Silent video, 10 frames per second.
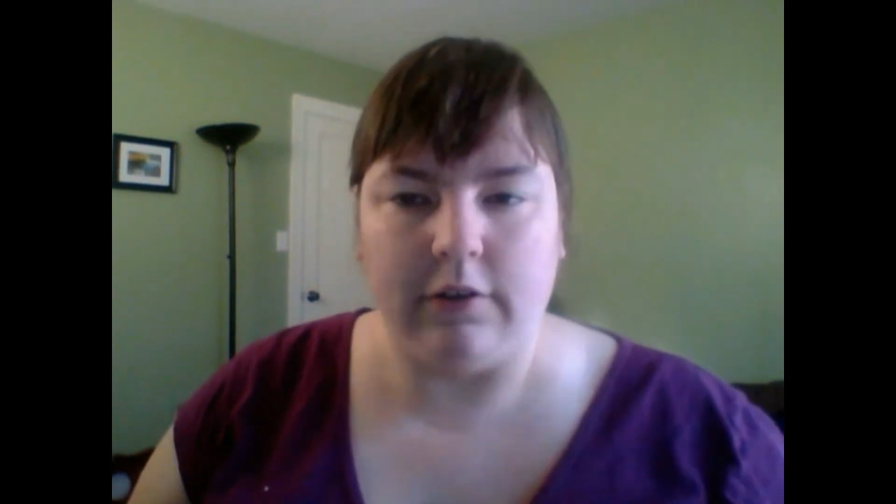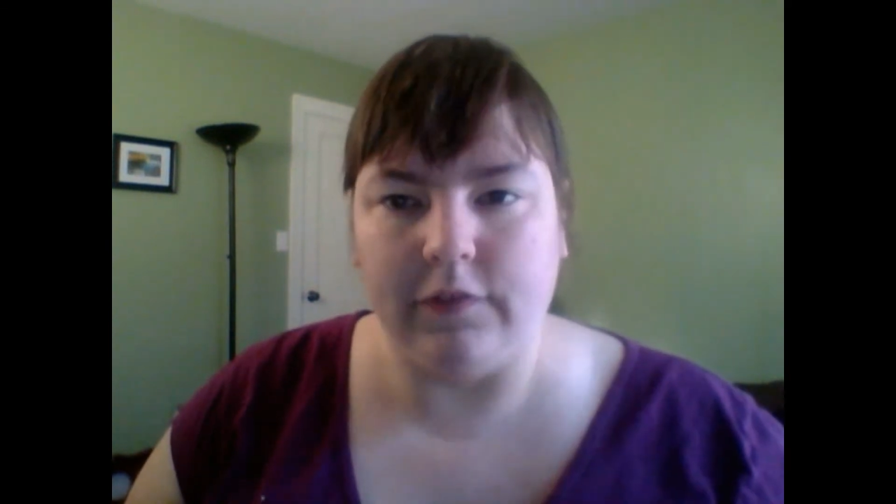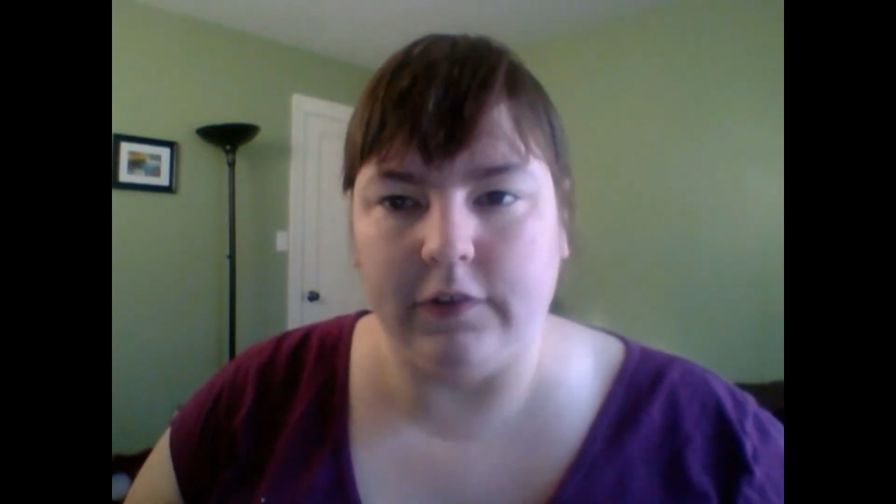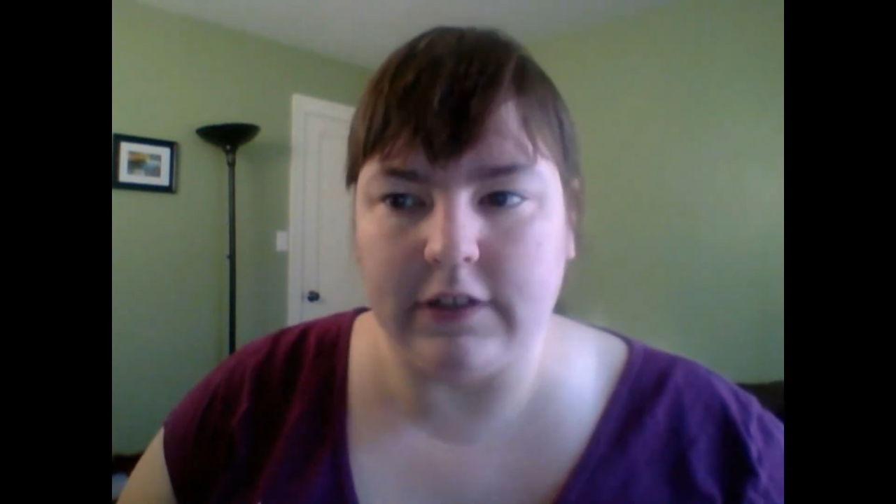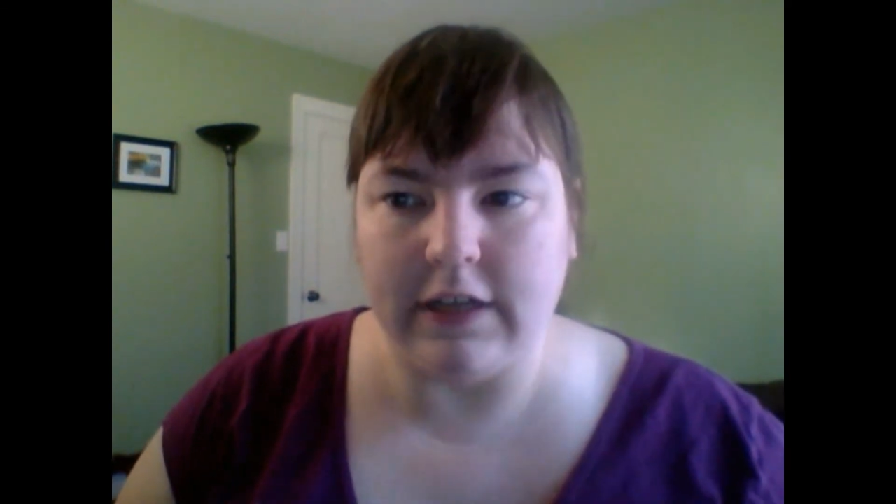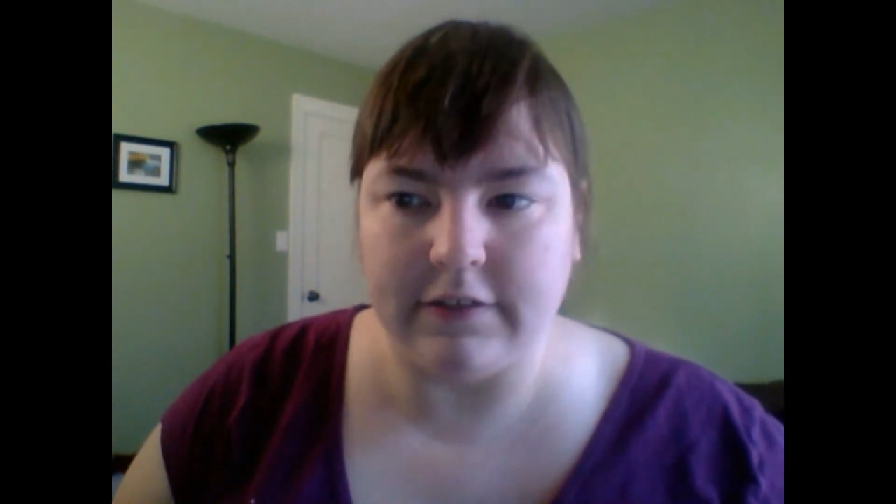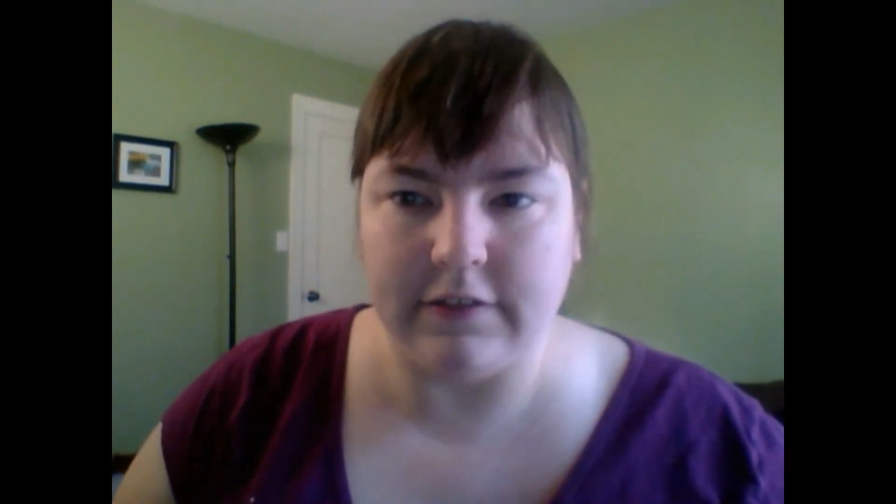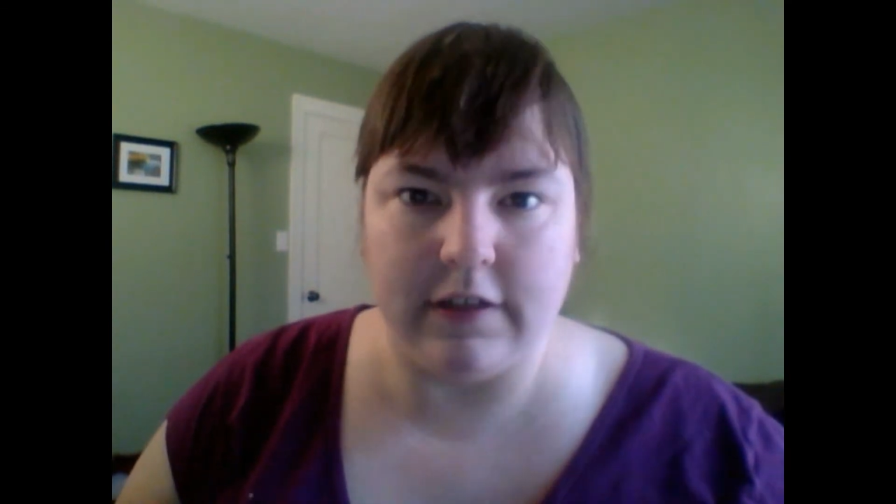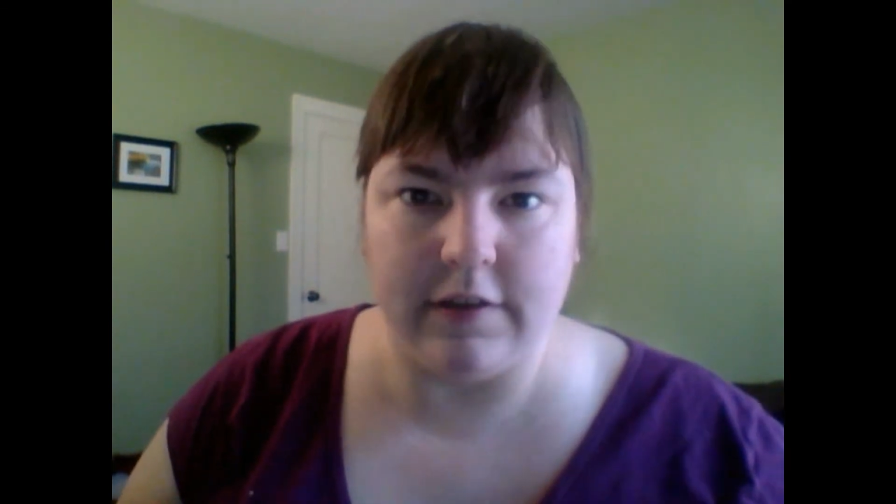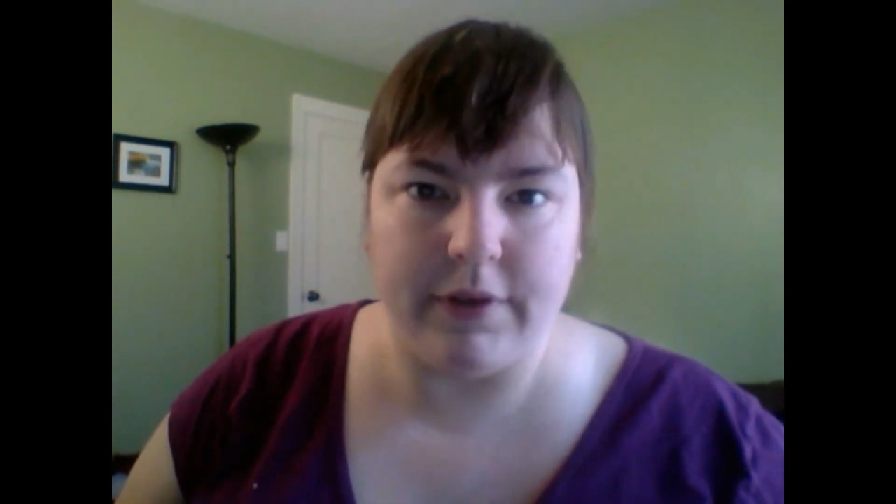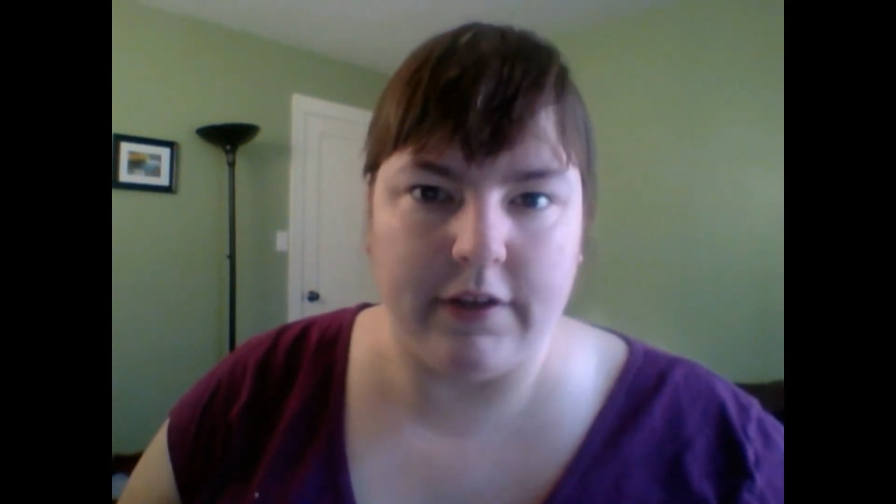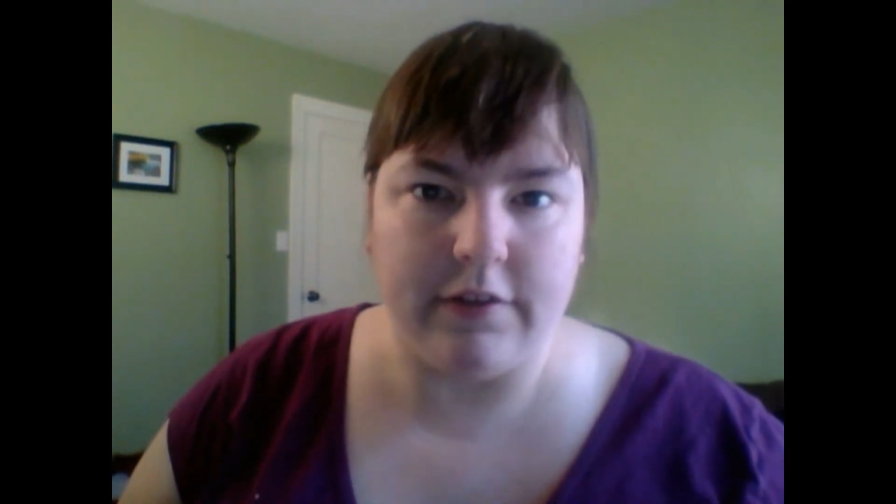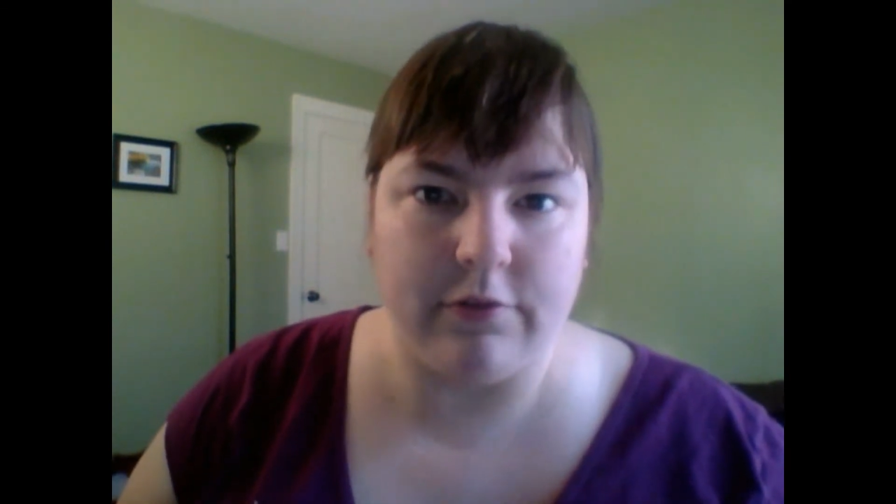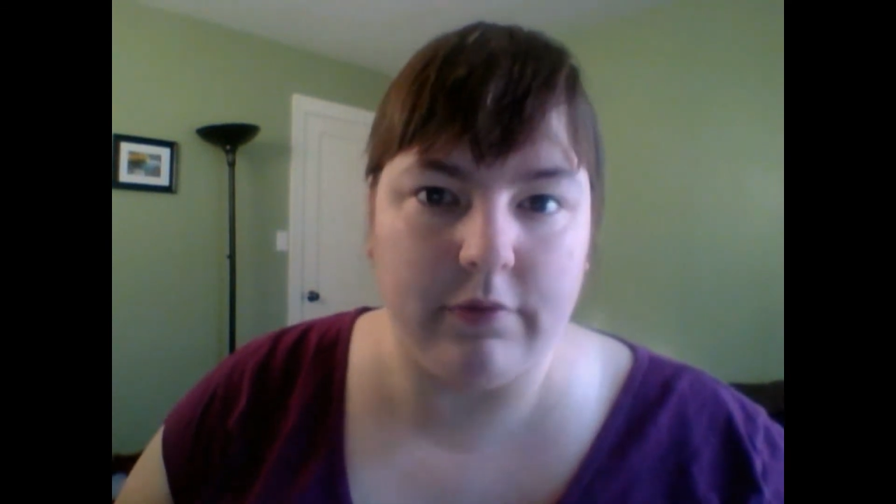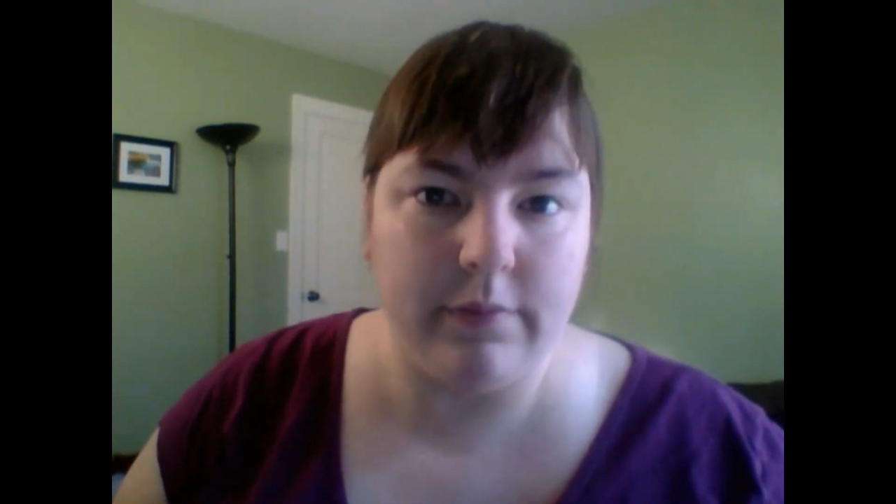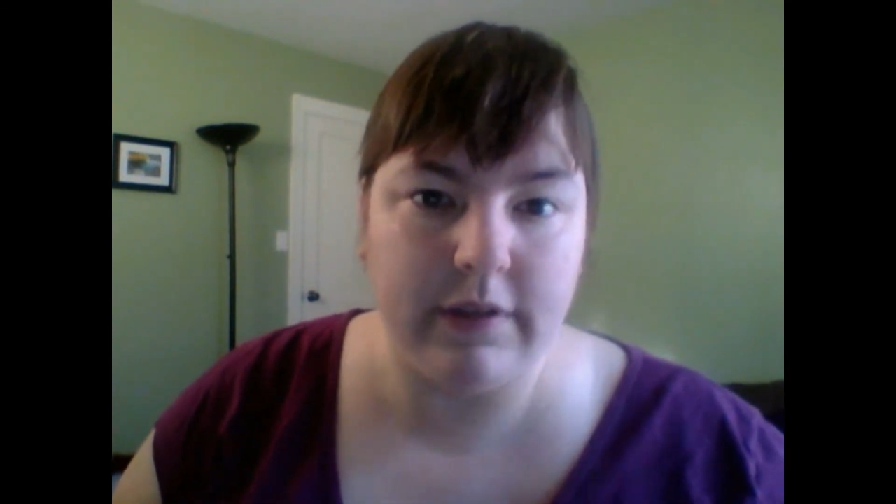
So first accident I've been in 3